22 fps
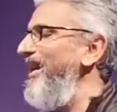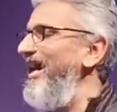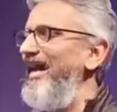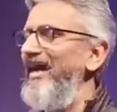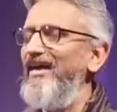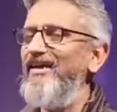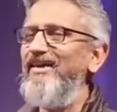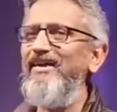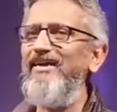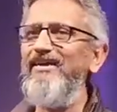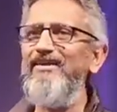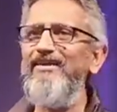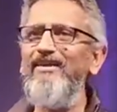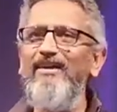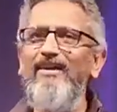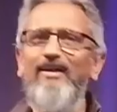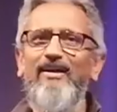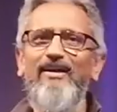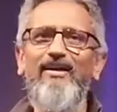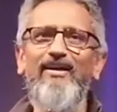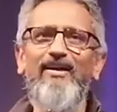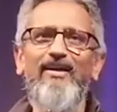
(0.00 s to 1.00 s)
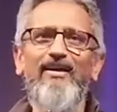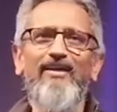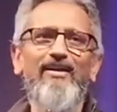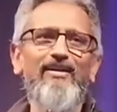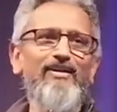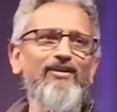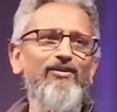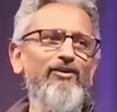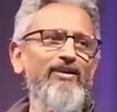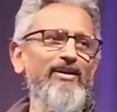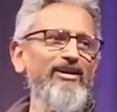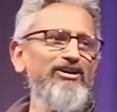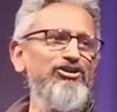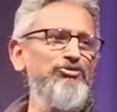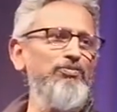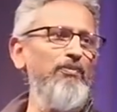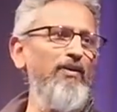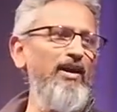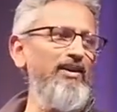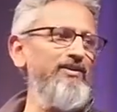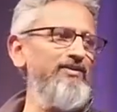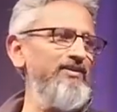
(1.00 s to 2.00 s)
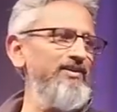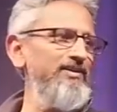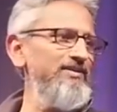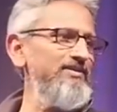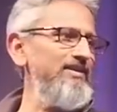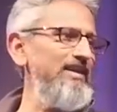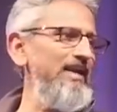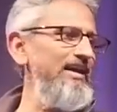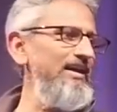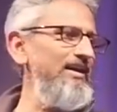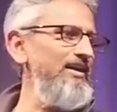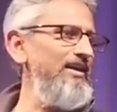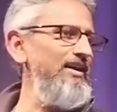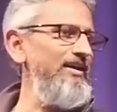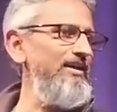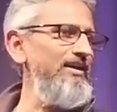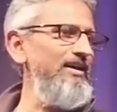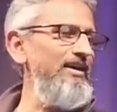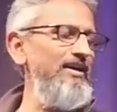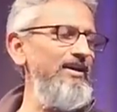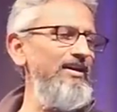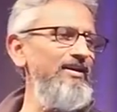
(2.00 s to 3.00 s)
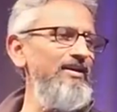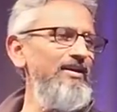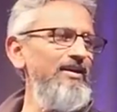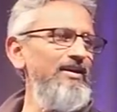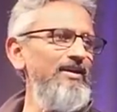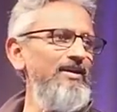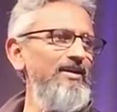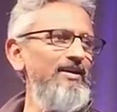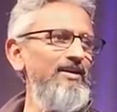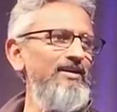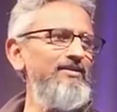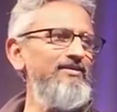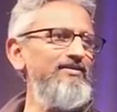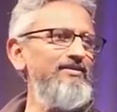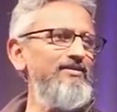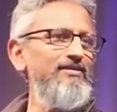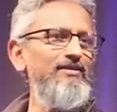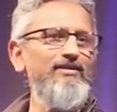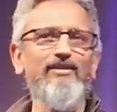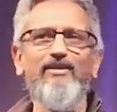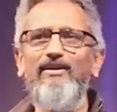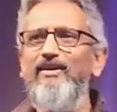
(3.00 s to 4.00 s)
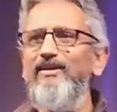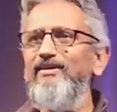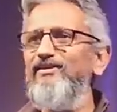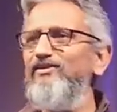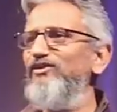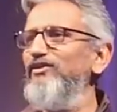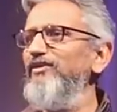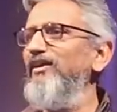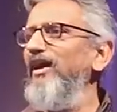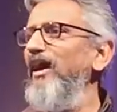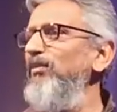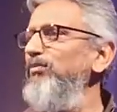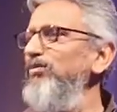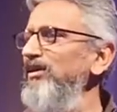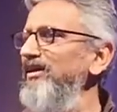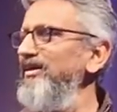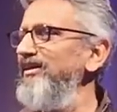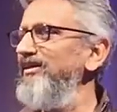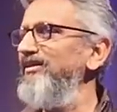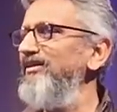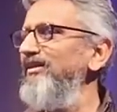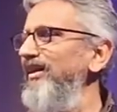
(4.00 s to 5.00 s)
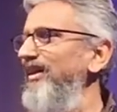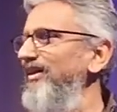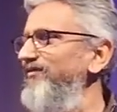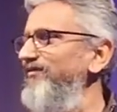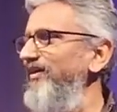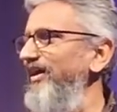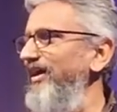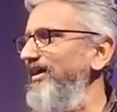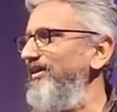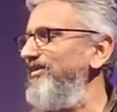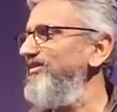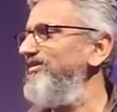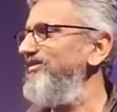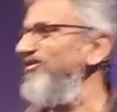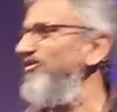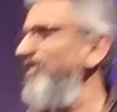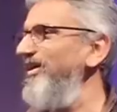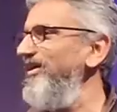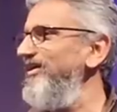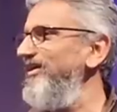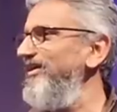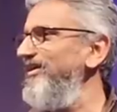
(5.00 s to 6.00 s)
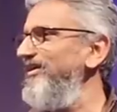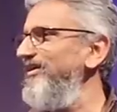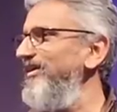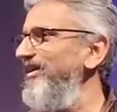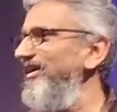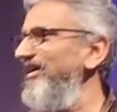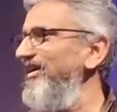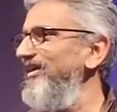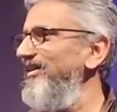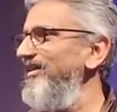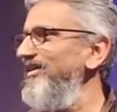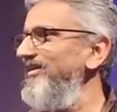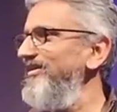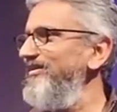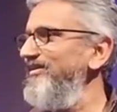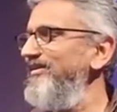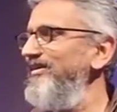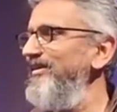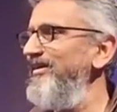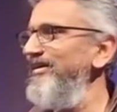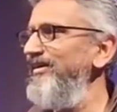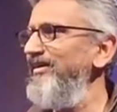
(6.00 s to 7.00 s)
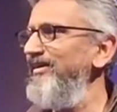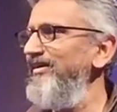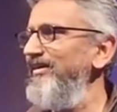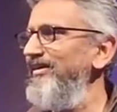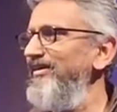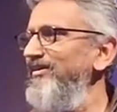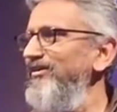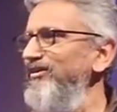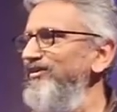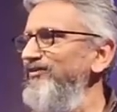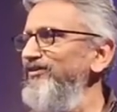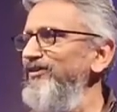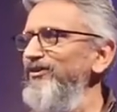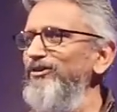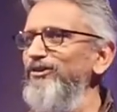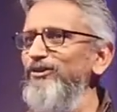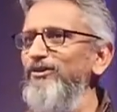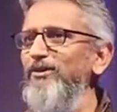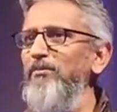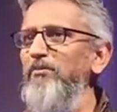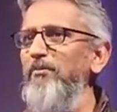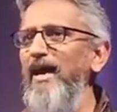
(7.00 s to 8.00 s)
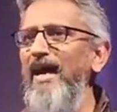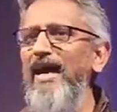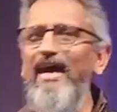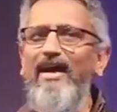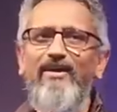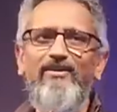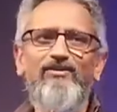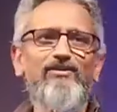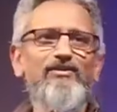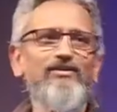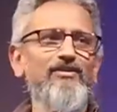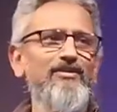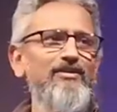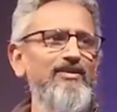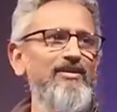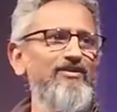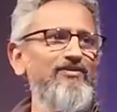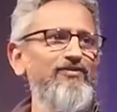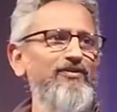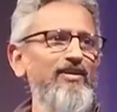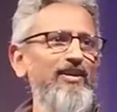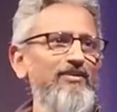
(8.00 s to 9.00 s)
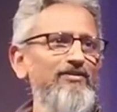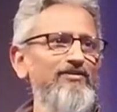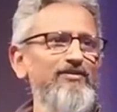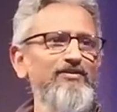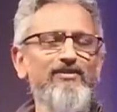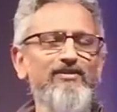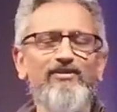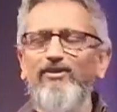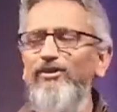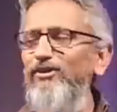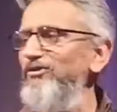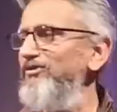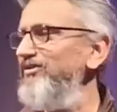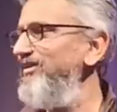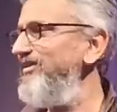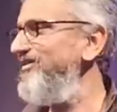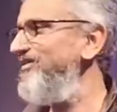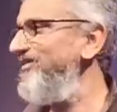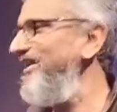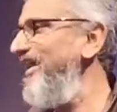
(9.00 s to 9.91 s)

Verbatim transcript: back, and you know, each month is kind of like it's doubling effect, right? And you know, if you do the math, it fits. You know, it's